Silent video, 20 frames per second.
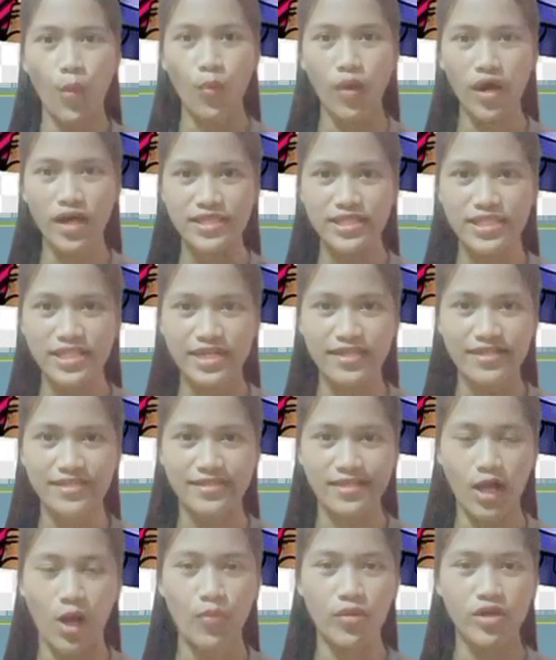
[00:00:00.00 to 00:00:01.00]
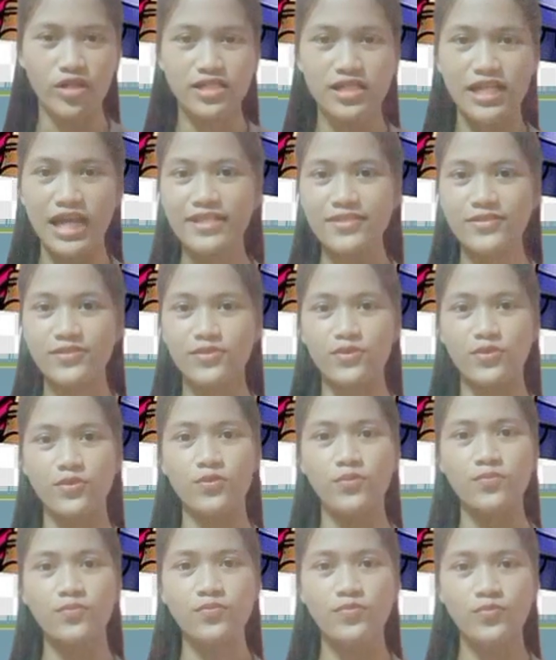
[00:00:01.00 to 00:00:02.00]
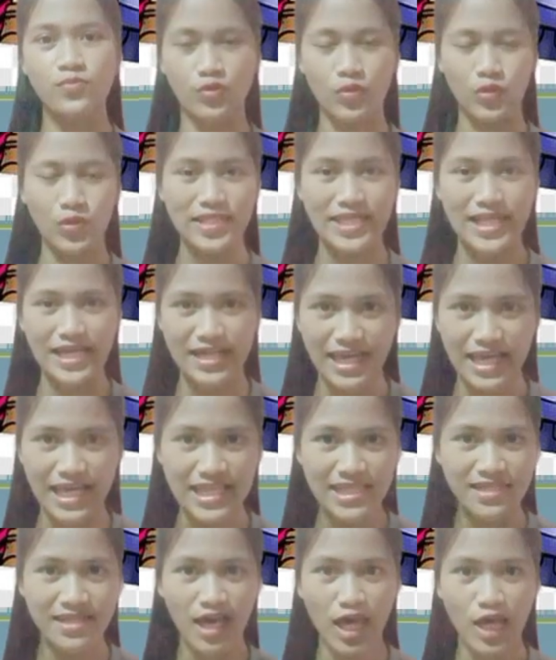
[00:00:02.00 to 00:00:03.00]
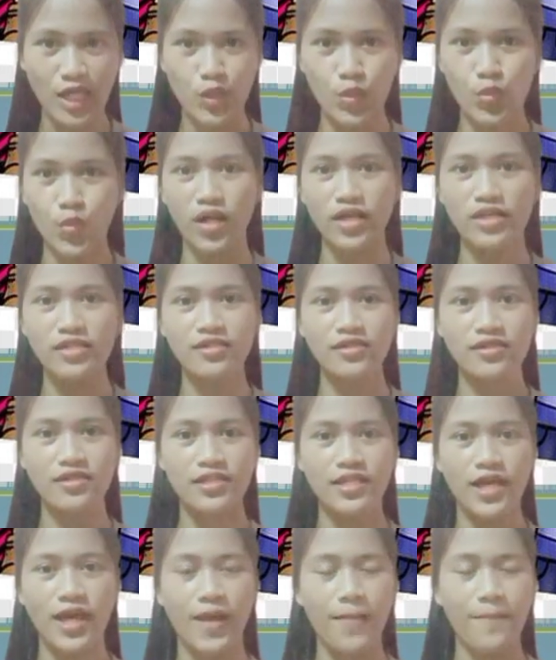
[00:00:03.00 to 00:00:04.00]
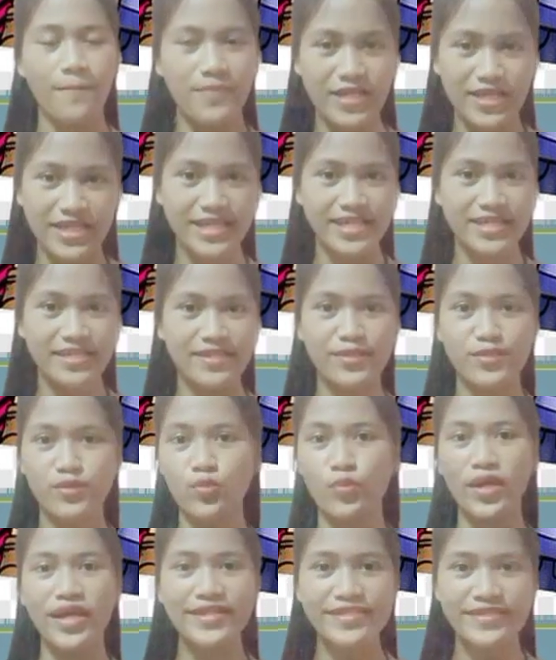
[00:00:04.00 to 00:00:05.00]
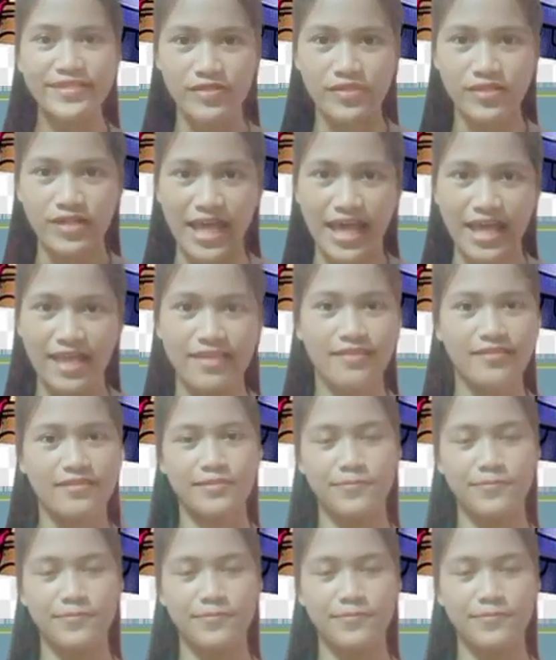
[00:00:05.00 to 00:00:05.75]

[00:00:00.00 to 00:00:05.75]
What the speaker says: what is our classroom rules again? Anyone? Please raise your hand.